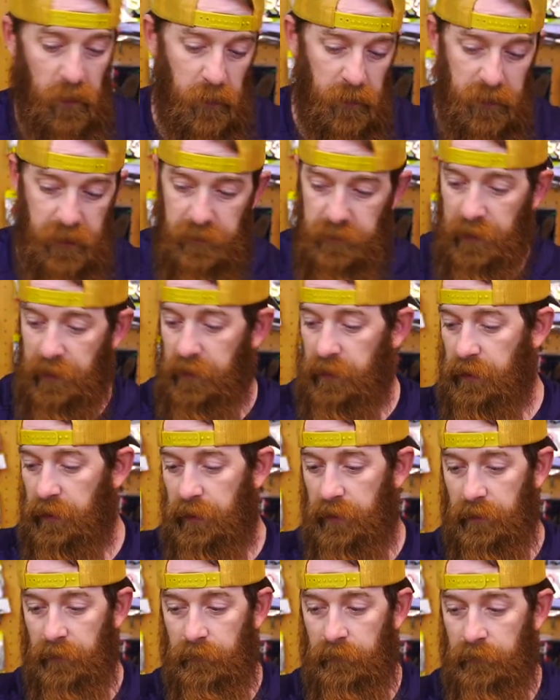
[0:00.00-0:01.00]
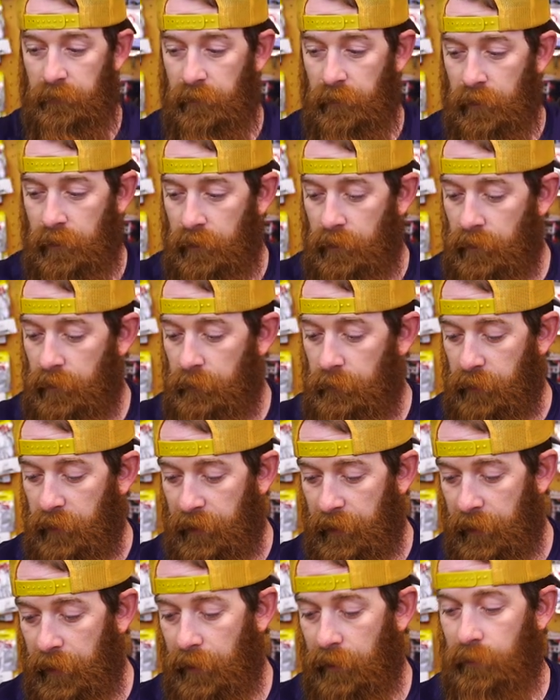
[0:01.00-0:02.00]
Which has been good.
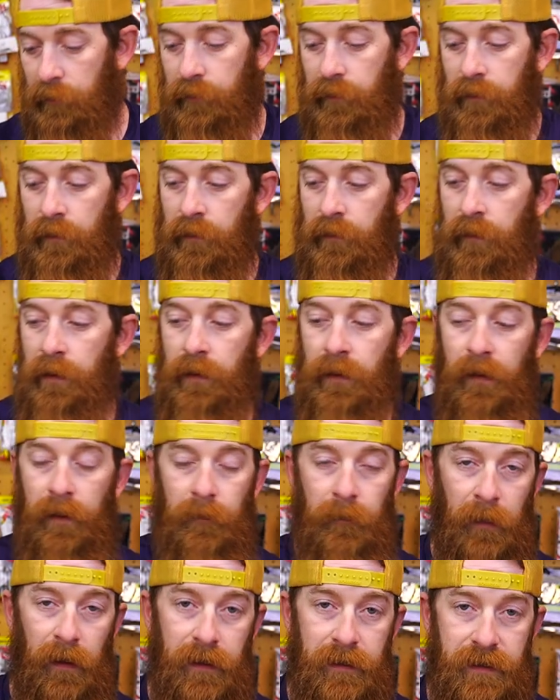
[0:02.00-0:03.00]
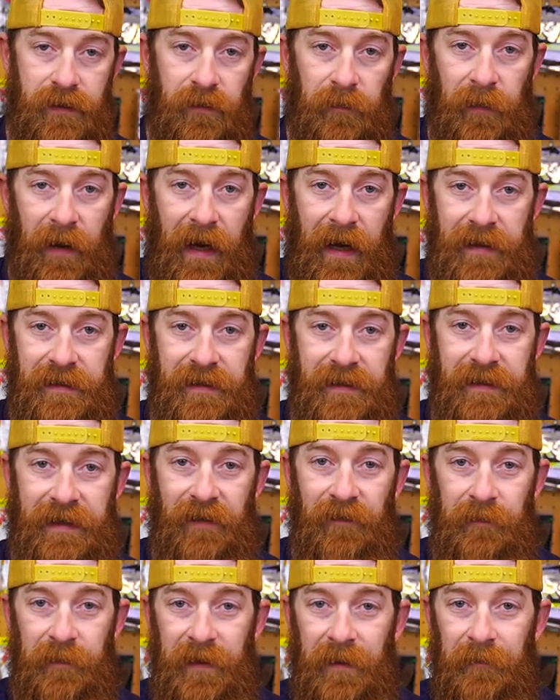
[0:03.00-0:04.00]
But now, Monster Bass is
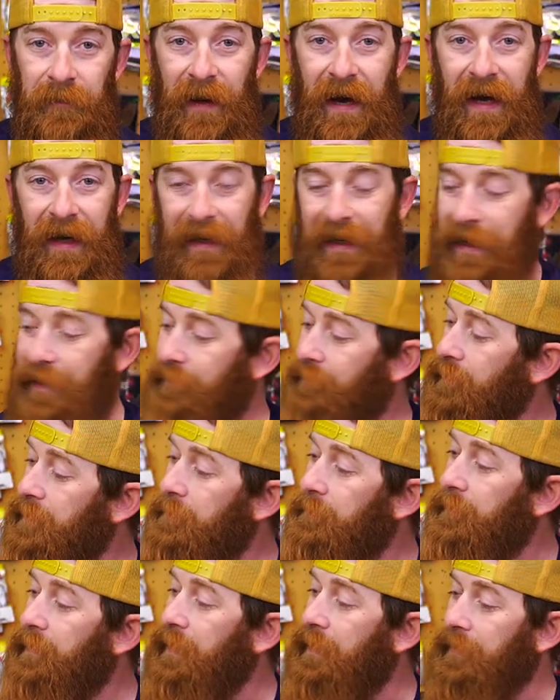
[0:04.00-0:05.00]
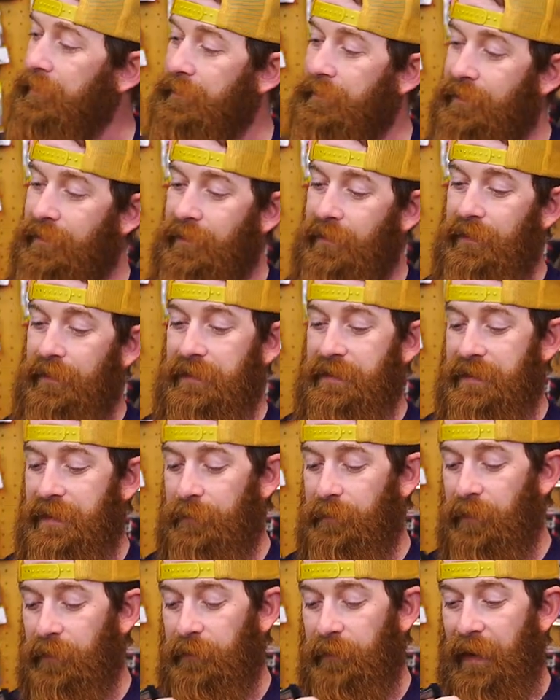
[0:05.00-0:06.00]
giving me a bag every month. A
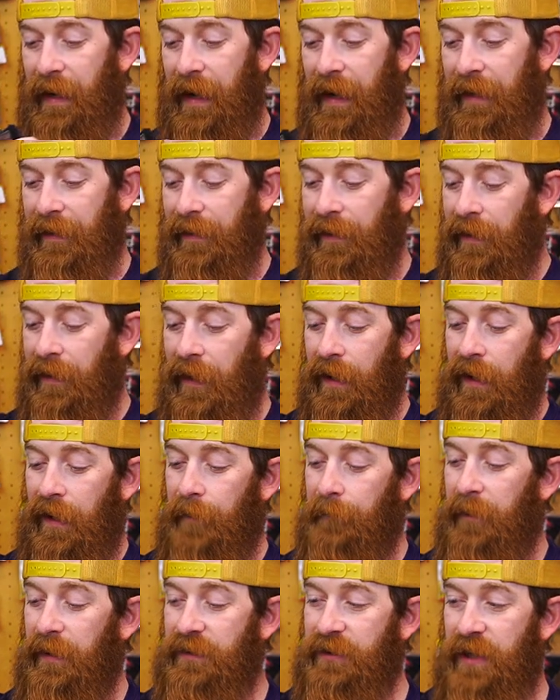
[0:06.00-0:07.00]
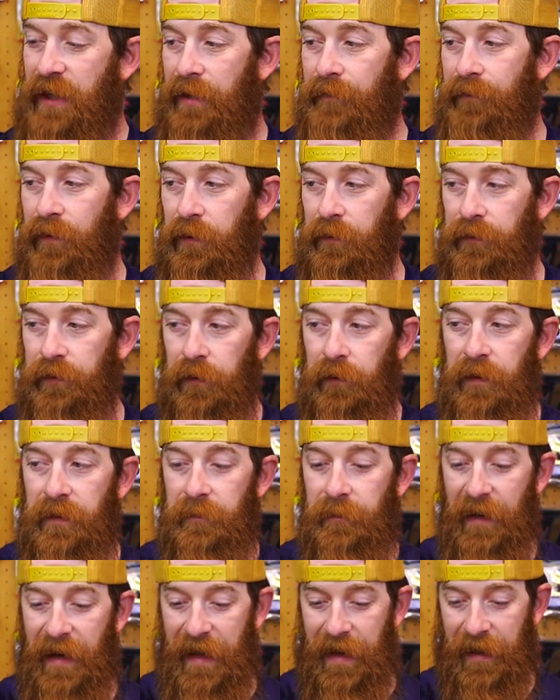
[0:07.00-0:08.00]
zippered bag. A much heavier
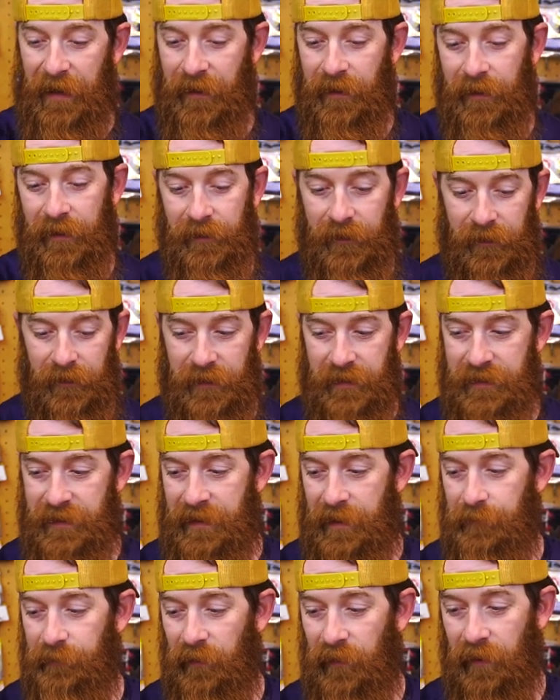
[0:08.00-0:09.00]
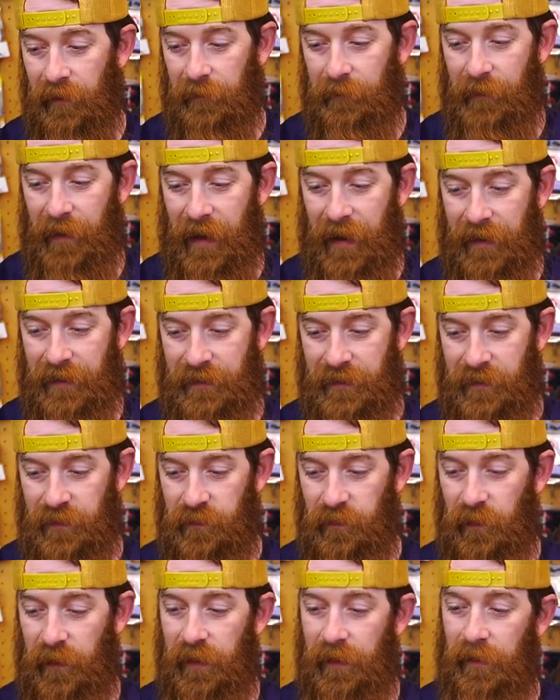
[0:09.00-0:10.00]
duty bag than these Ziploc bags
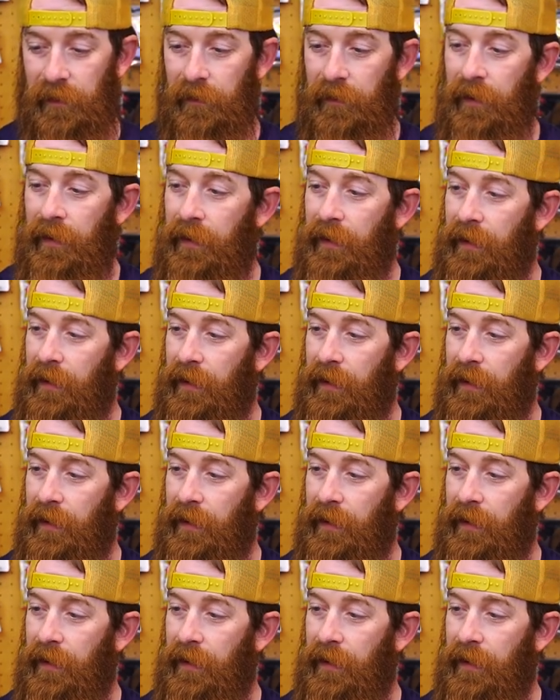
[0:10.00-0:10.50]
as well.